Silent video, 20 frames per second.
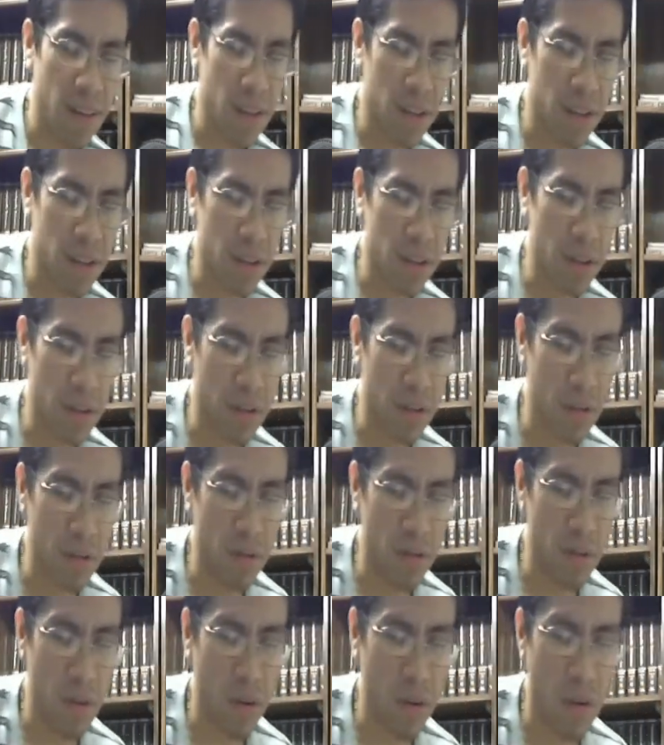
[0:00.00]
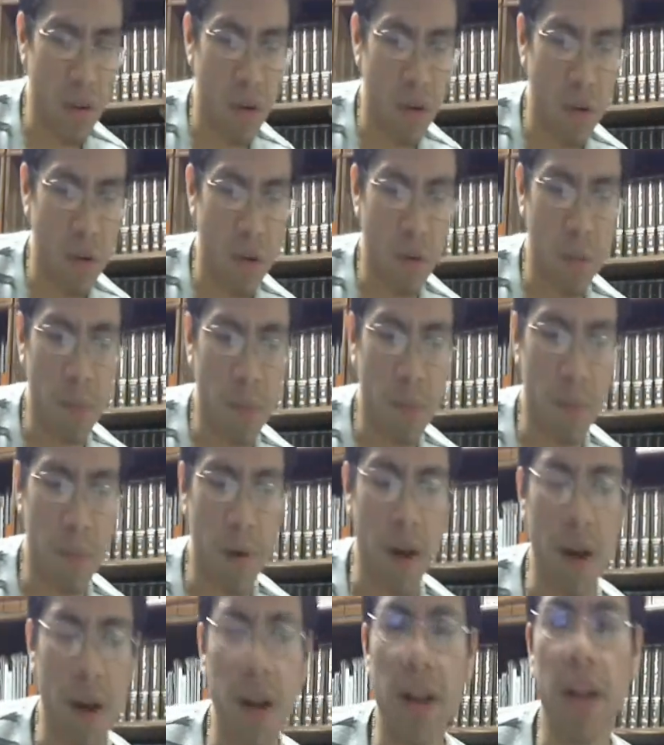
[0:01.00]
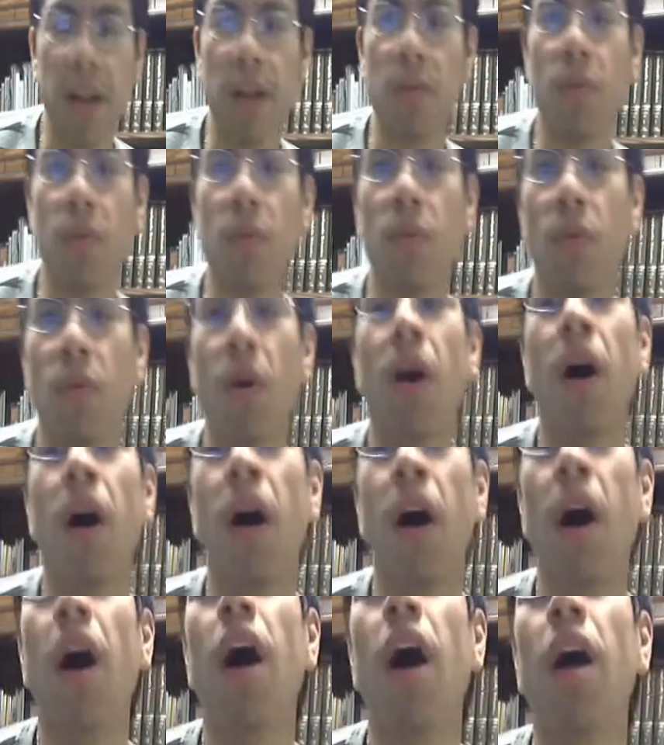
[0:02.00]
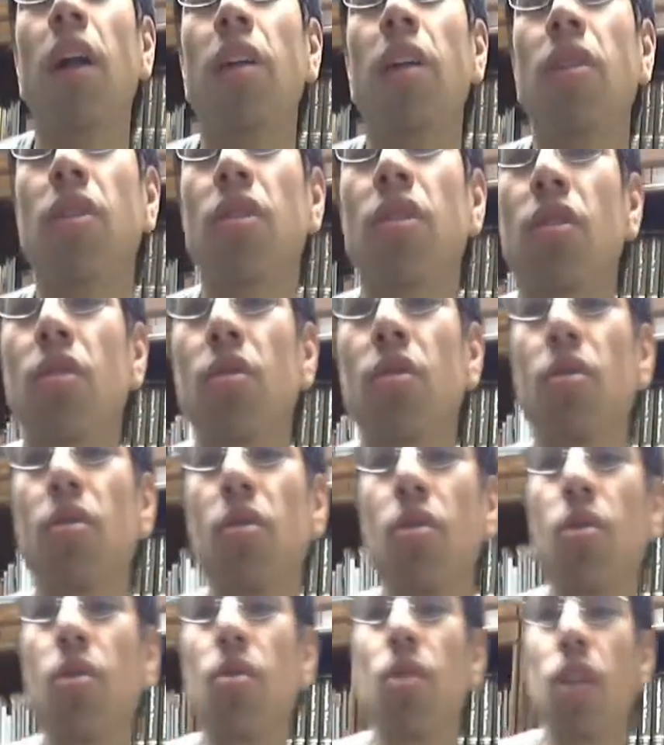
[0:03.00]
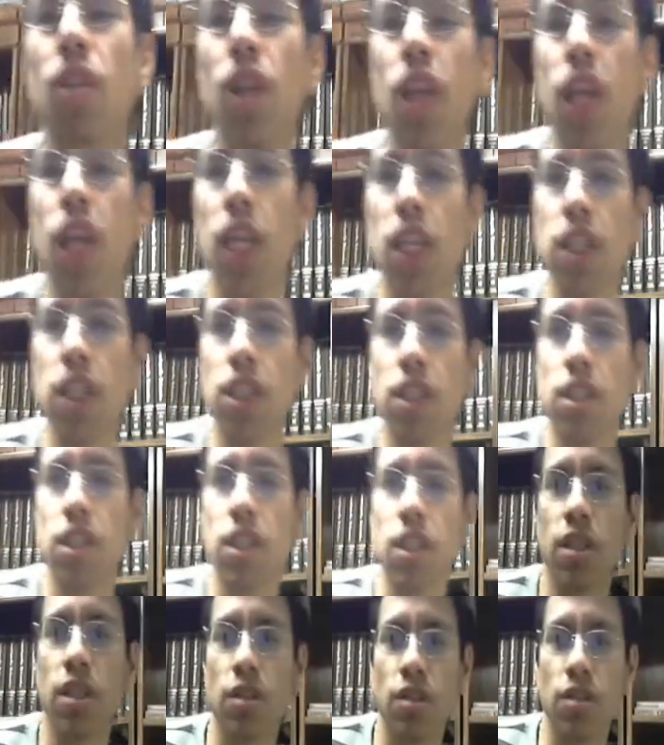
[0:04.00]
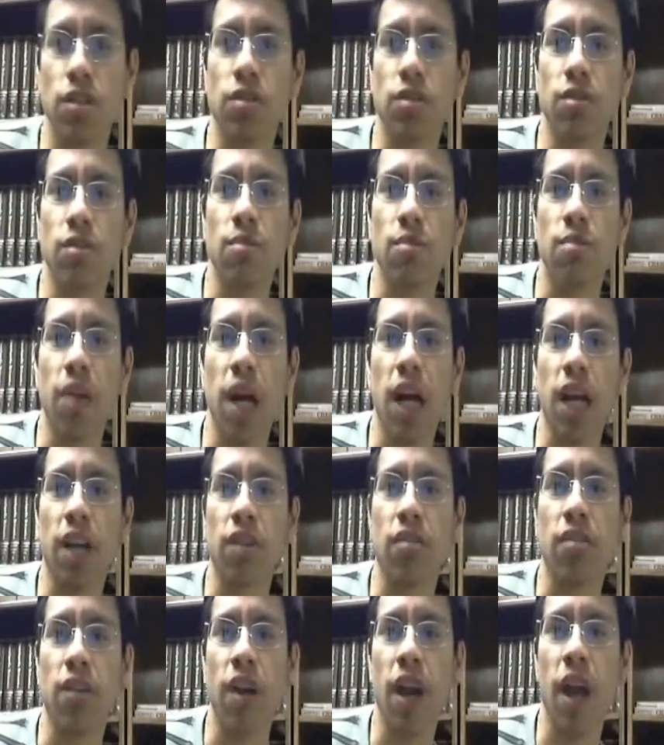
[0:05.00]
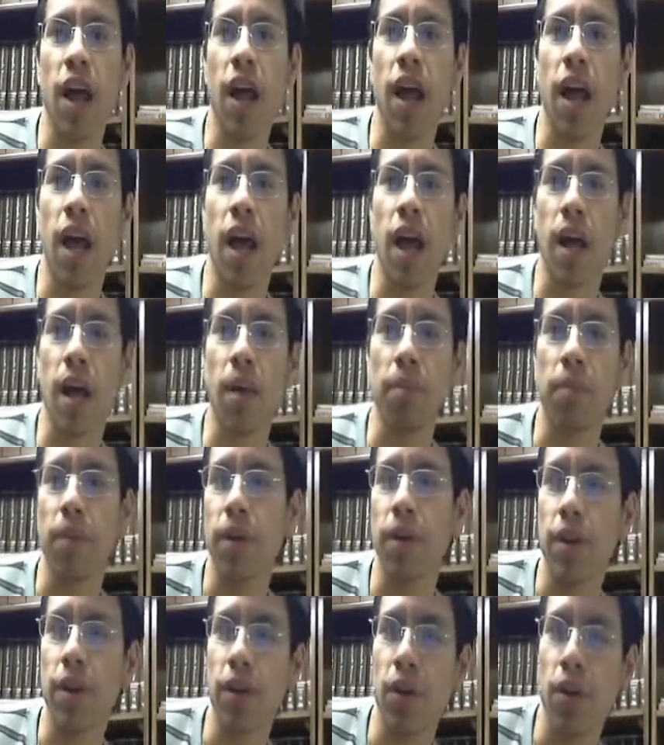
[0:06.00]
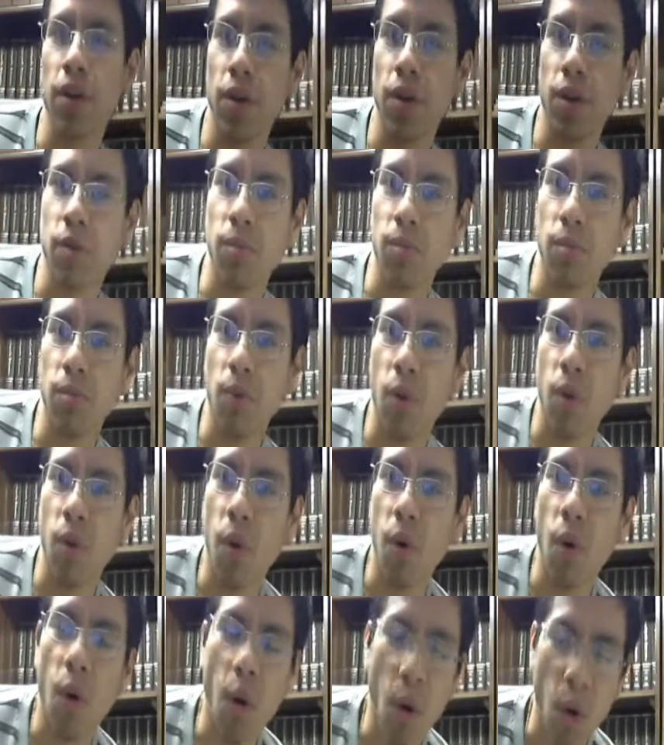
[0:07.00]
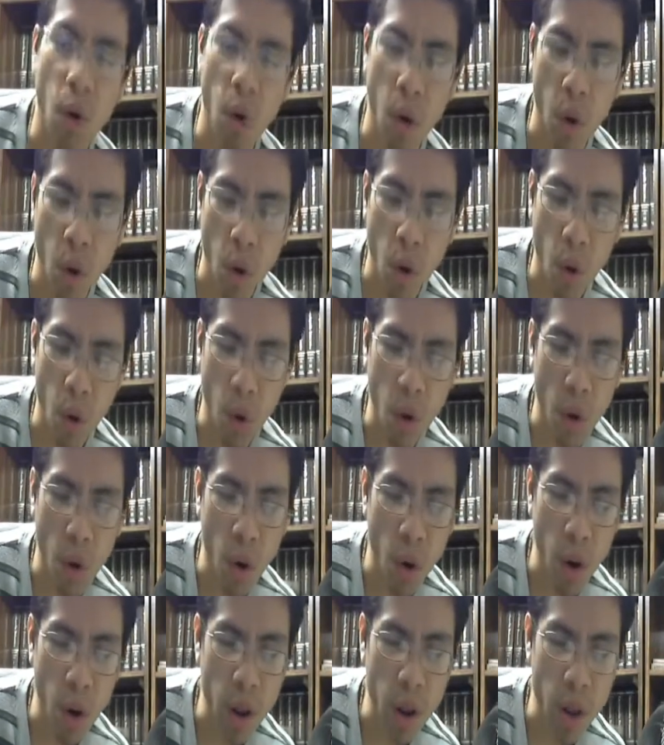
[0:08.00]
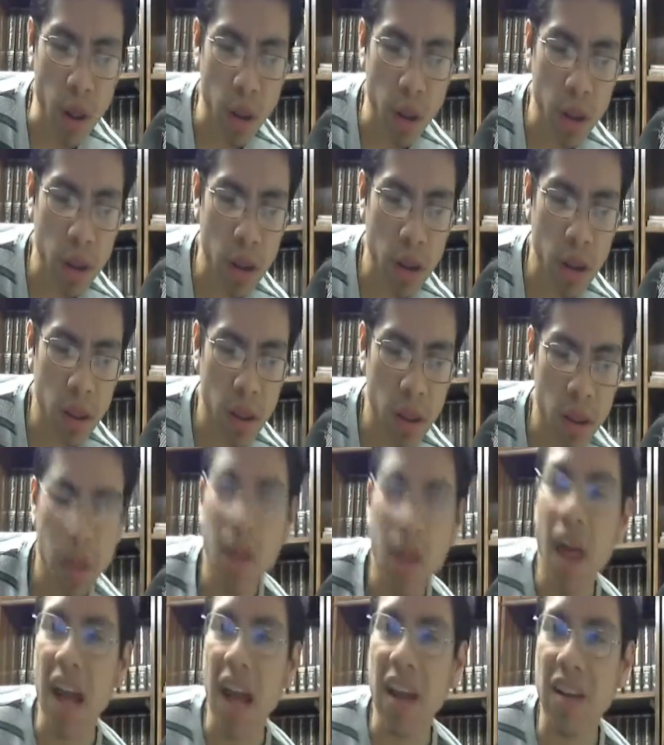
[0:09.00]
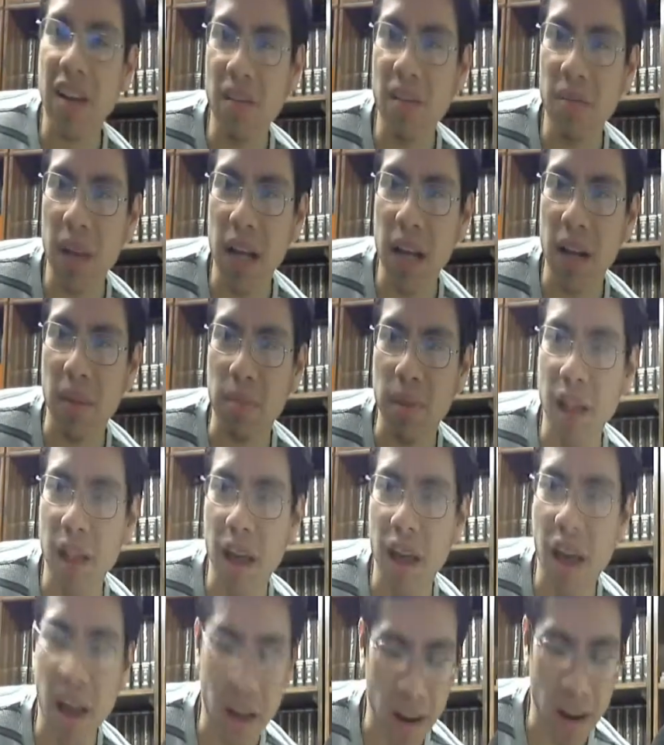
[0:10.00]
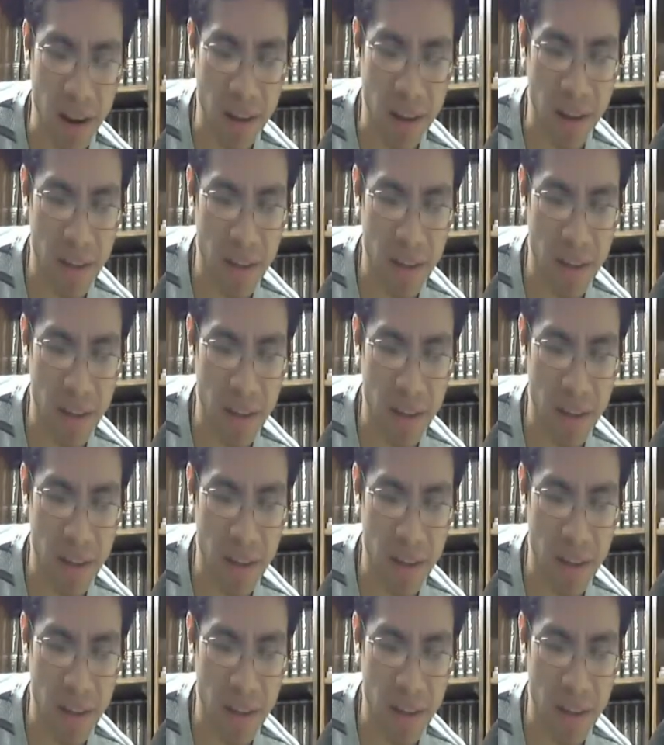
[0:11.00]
So nobody will want to listen to my crappy voice. I could make a blog,